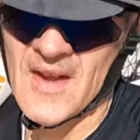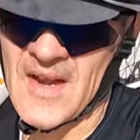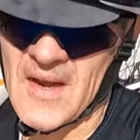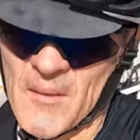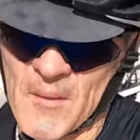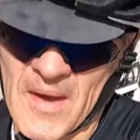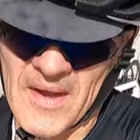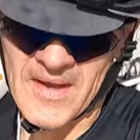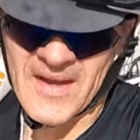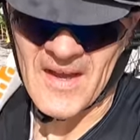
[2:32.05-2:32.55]

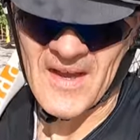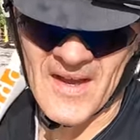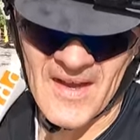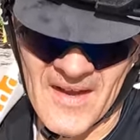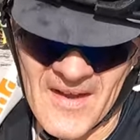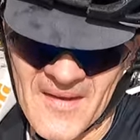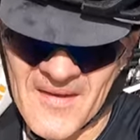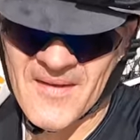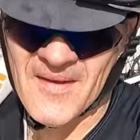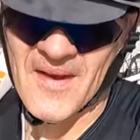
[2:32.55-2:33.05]
Anyway,
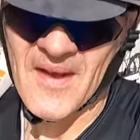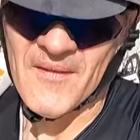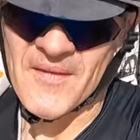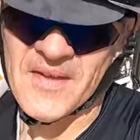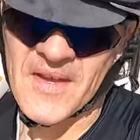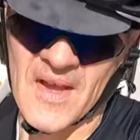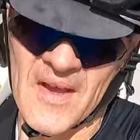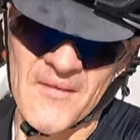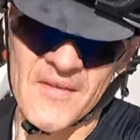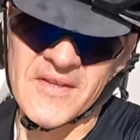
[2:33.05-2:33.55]

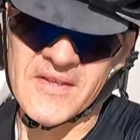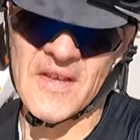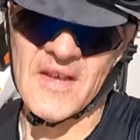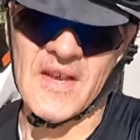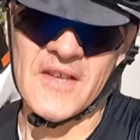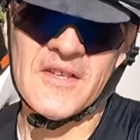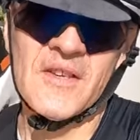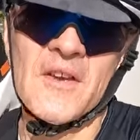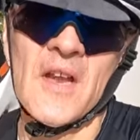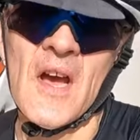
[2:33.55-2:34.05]

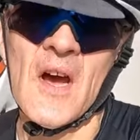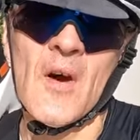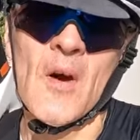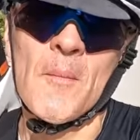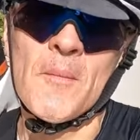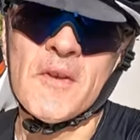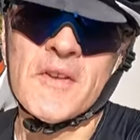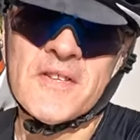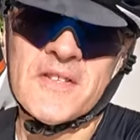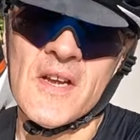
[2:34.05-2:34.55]
obviously, as you know,
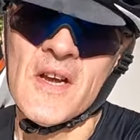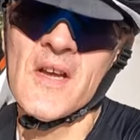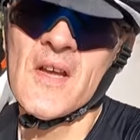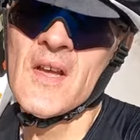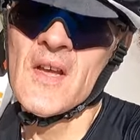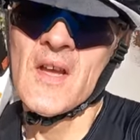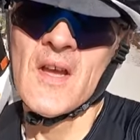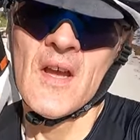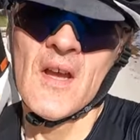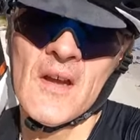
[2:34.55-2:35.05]
I'm used to
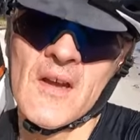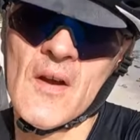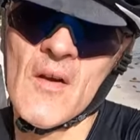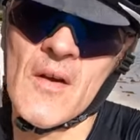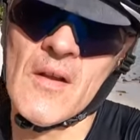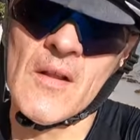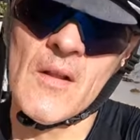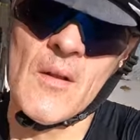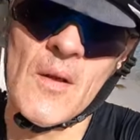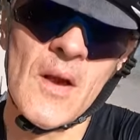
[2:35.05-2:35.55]

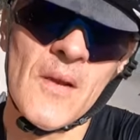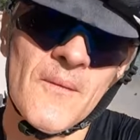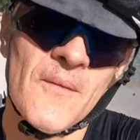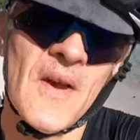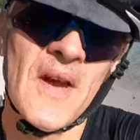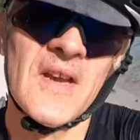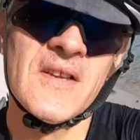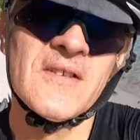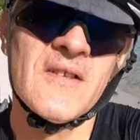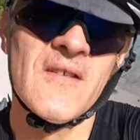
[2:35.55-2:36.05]
going a lot
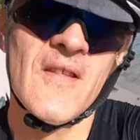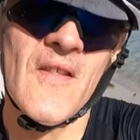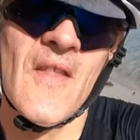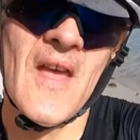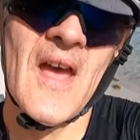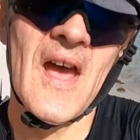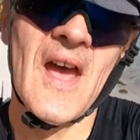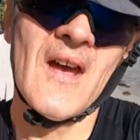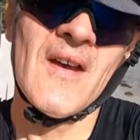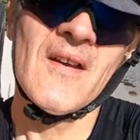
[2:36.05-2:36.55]
faster than
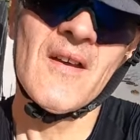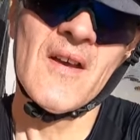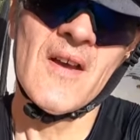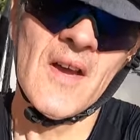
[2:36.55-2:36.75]
that.